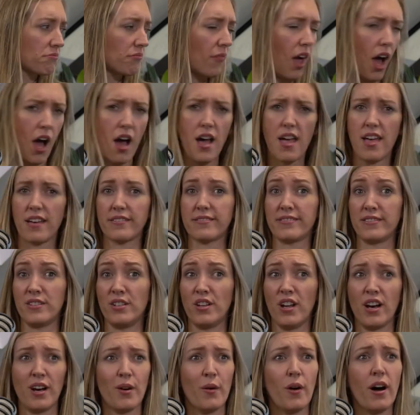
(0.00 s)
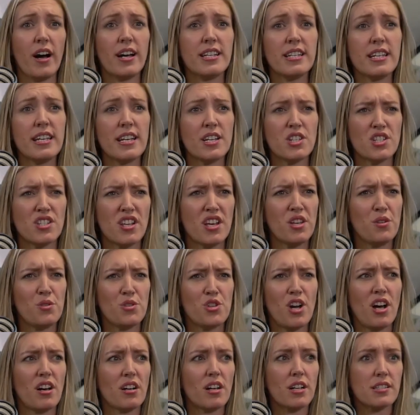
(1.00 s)
I have no idea. And she's like, You're
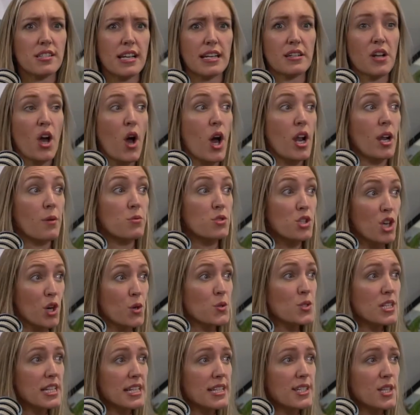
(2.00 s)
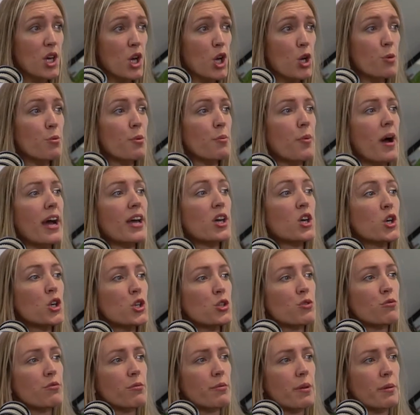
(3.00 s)
drunk. I was like, No. And I was totally sober, but I
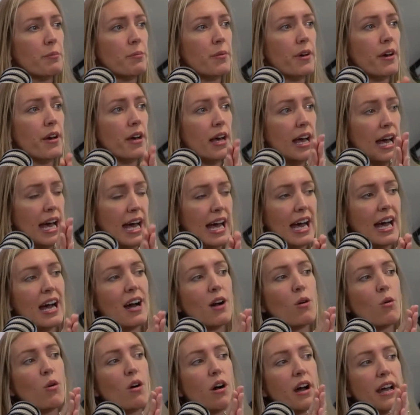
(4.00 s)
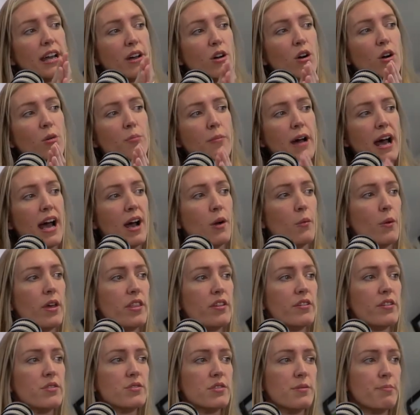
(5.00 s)
couldn't remember how I got back, whether
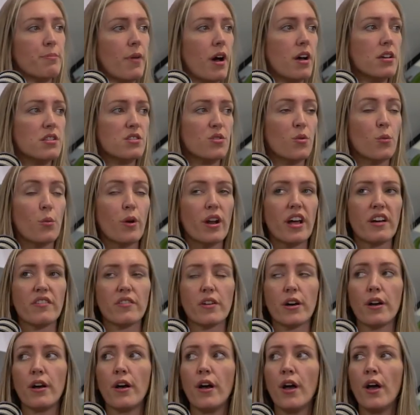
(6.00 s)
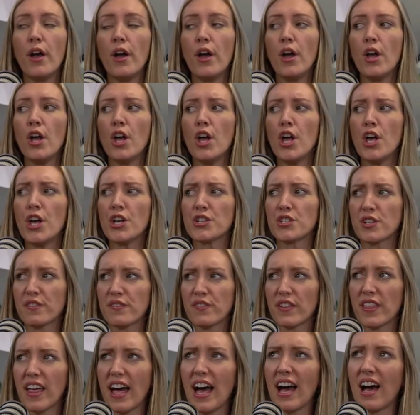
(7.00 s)
it was yeah. a mm. bus or whatever. So for
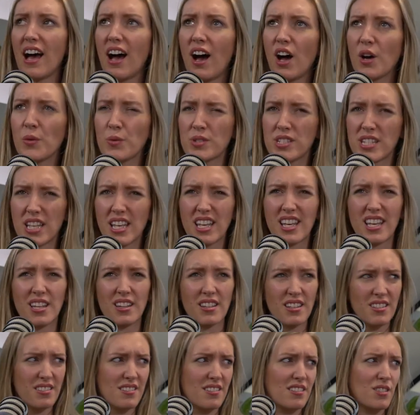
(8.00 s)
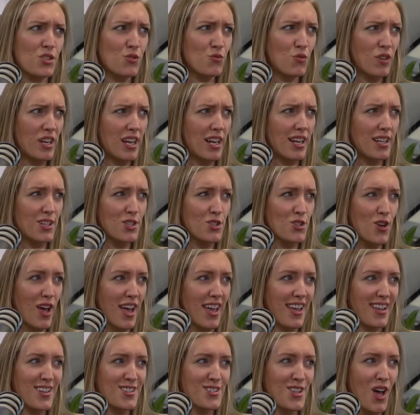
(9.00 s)
that, I was thinking, that's really
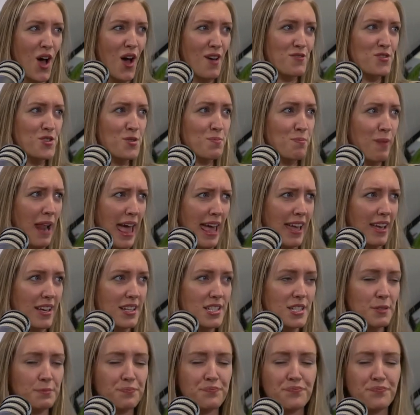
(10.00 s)
strange that I've just blanked.